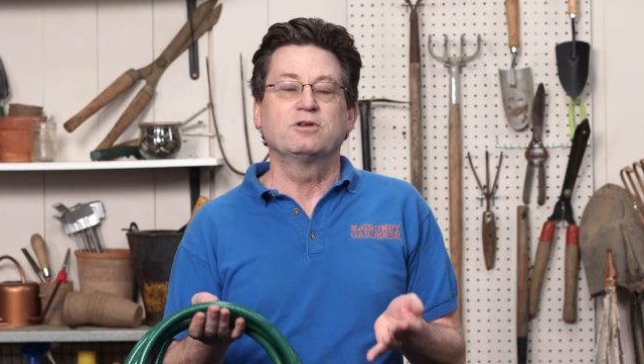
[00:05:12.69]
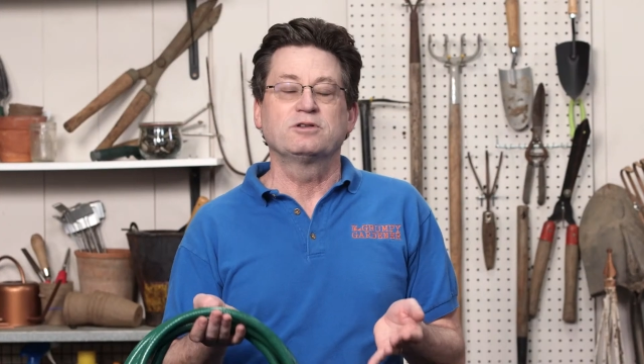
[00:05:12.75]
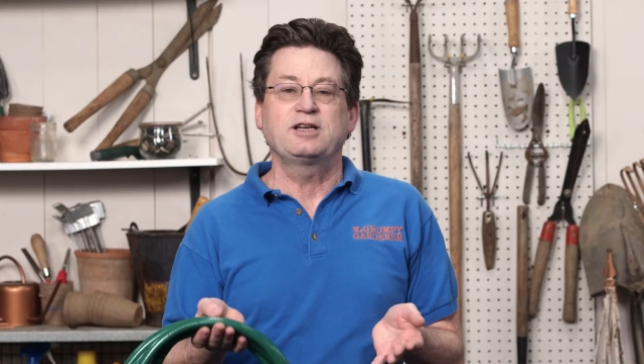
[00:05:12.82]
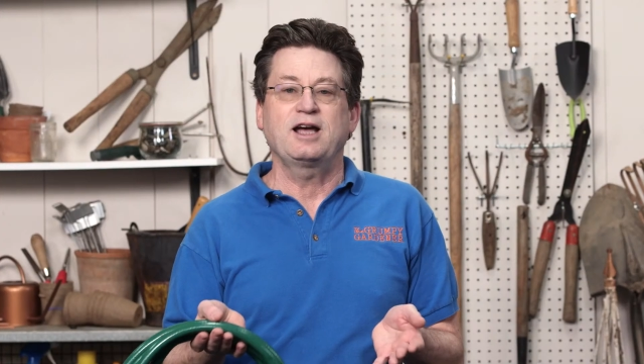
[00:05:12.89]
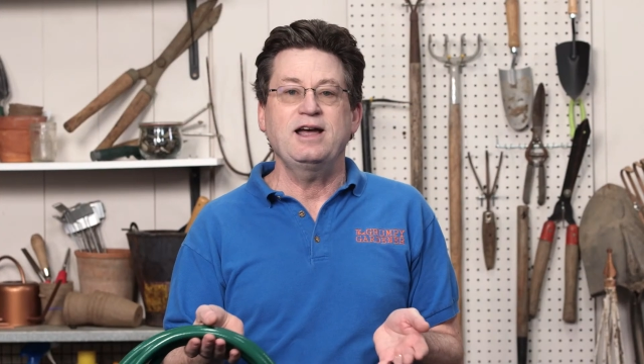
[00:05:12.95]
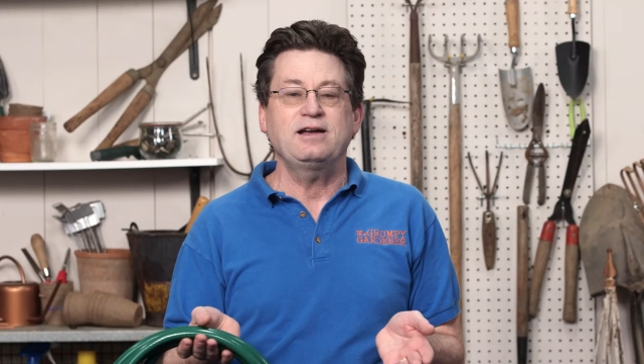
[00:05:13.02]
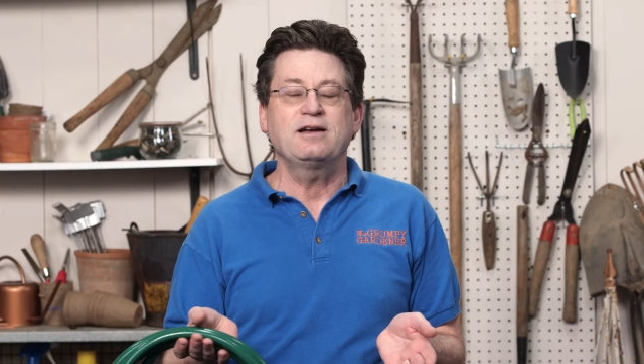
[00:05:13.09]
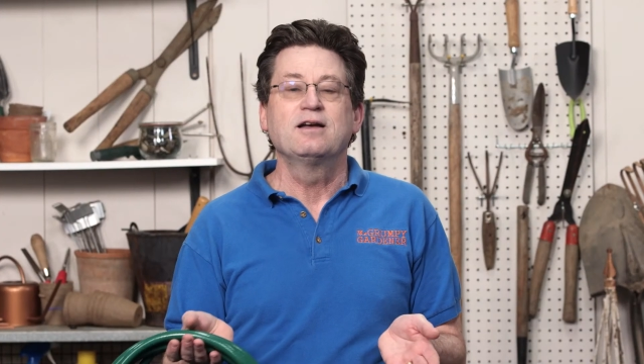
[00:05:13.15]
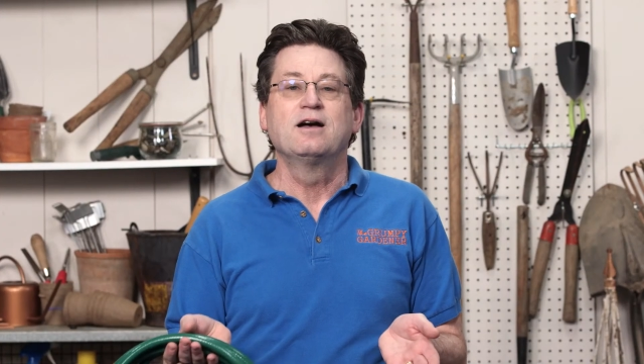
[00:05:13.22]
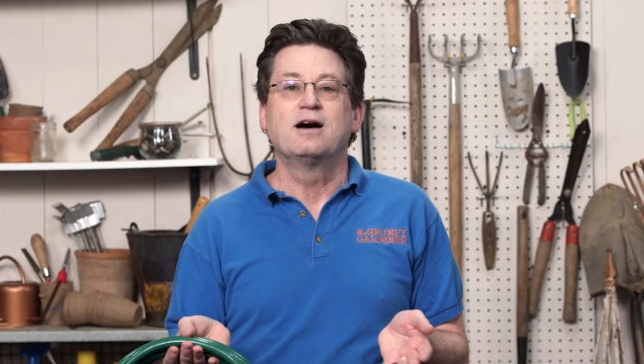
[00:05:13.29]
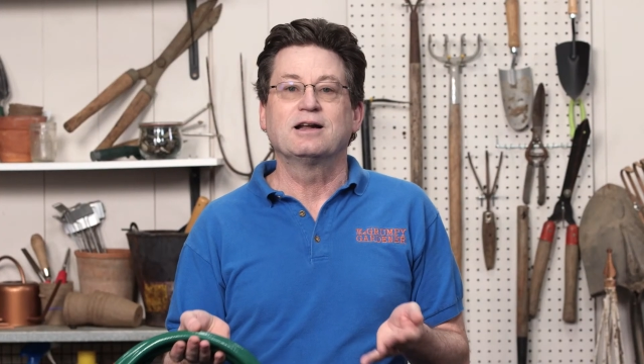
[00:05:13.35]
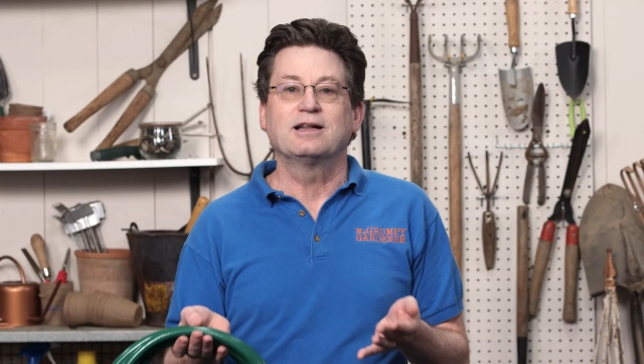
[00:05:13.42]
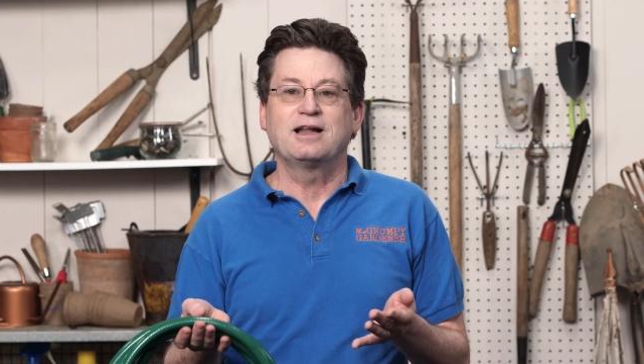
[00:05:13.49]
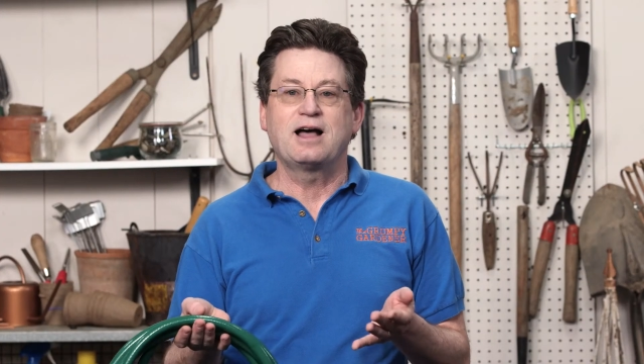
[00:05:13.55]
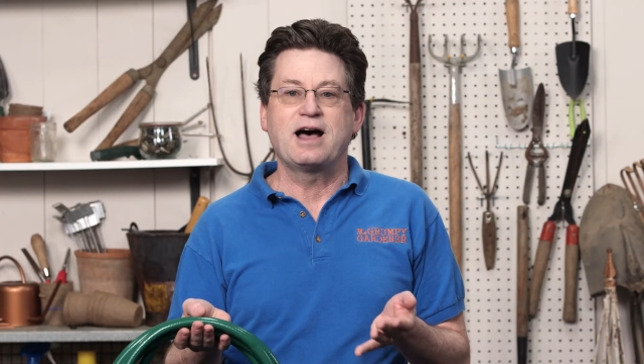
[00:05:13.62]
will take
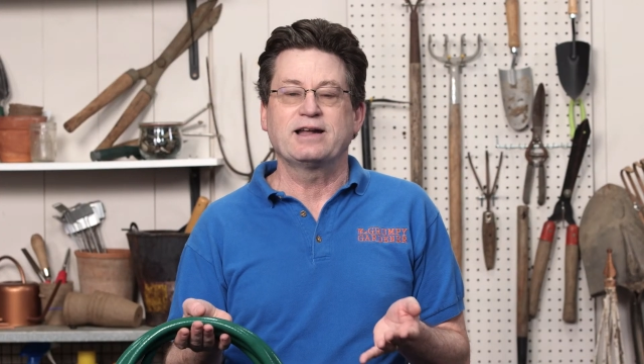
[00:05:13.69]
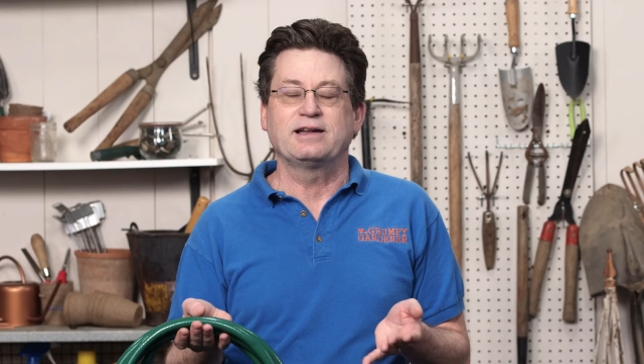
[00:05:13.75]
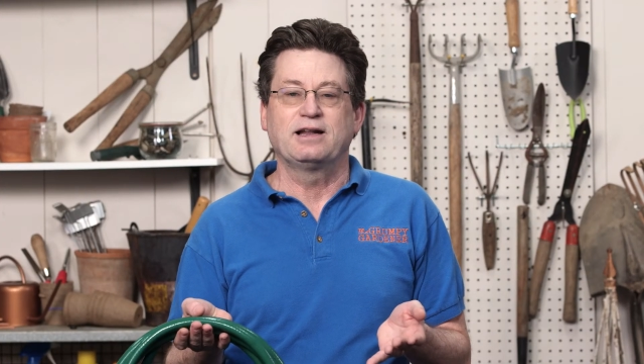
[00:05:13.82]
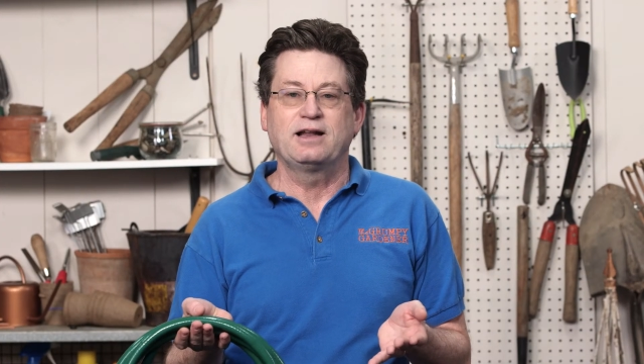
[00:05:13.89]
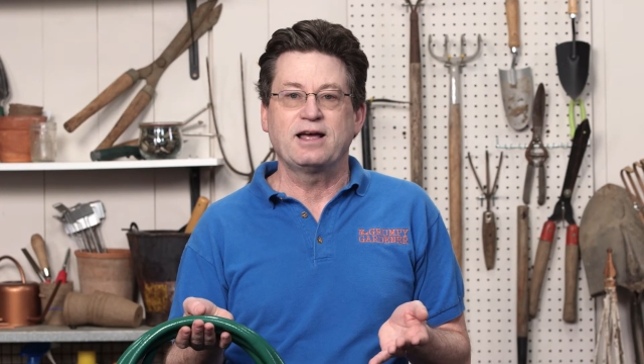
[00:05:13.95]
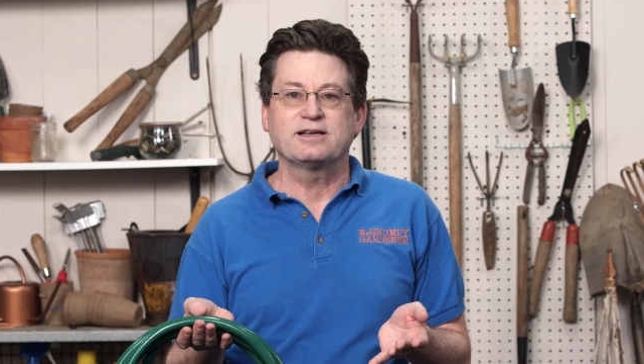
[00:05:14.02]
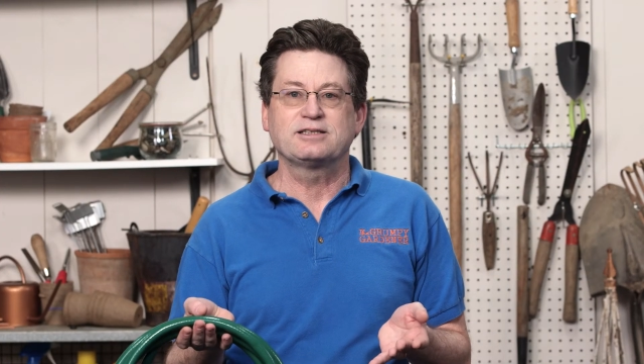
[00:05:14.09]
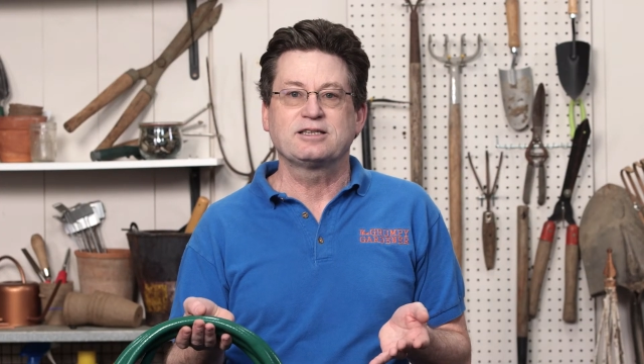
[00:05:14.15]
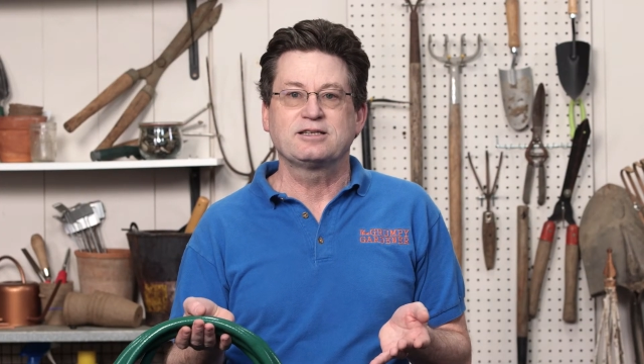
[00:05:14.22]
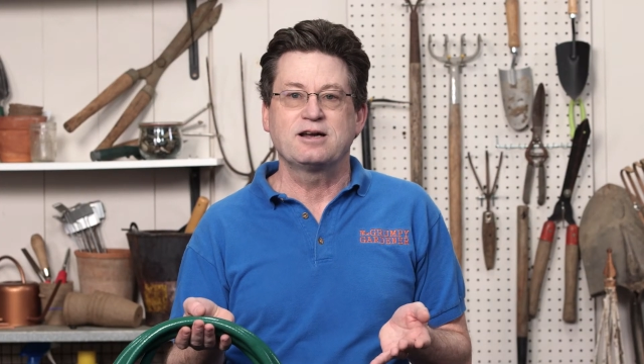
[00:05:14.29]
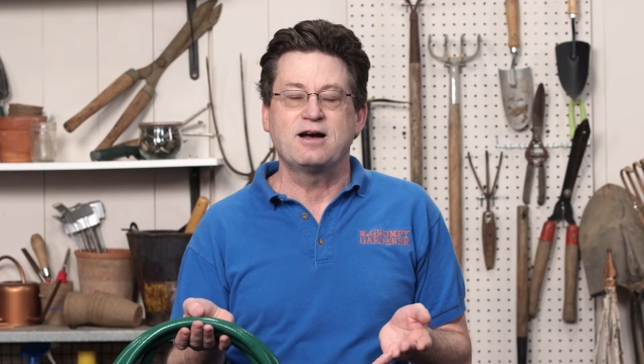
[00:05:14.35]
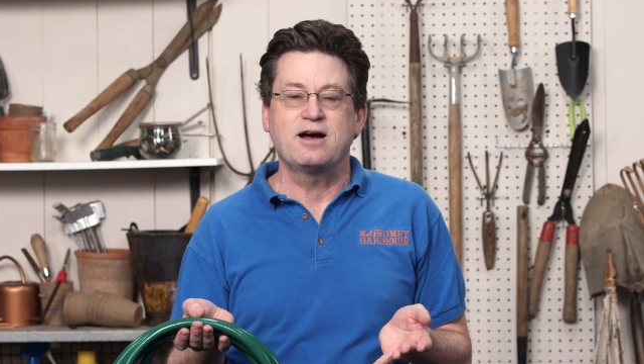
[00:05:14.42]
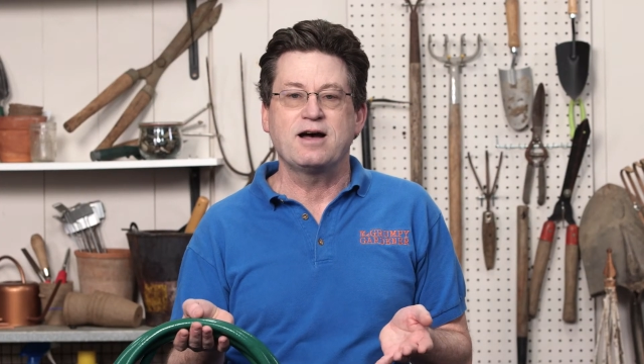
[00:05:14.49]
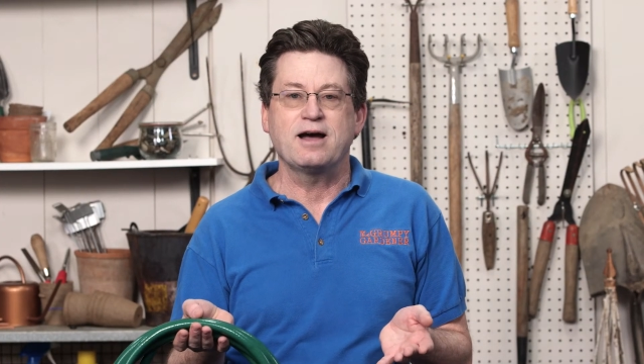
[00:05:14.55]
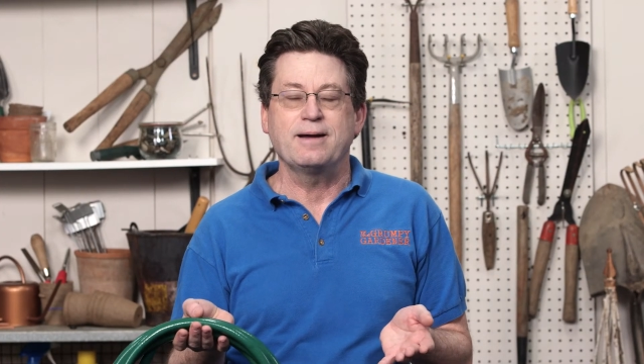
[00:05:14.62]
a lot less
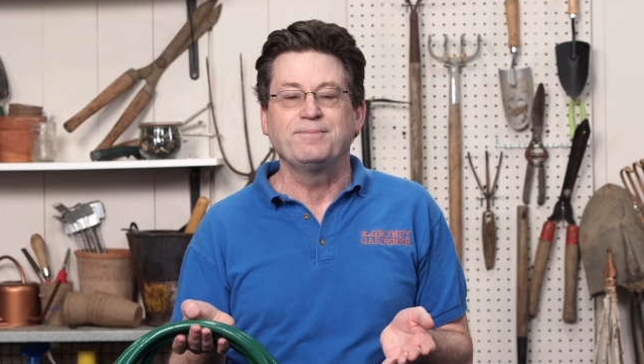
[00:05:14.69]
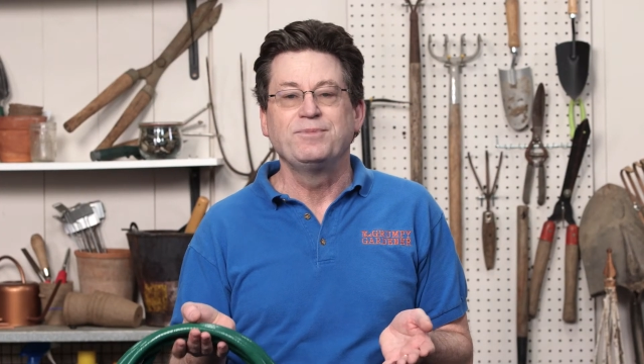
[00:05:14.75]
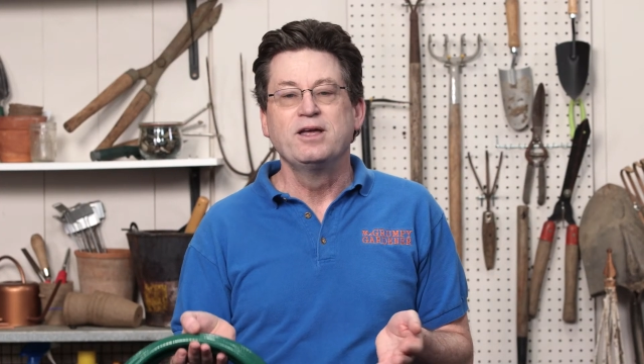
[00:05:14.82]
time.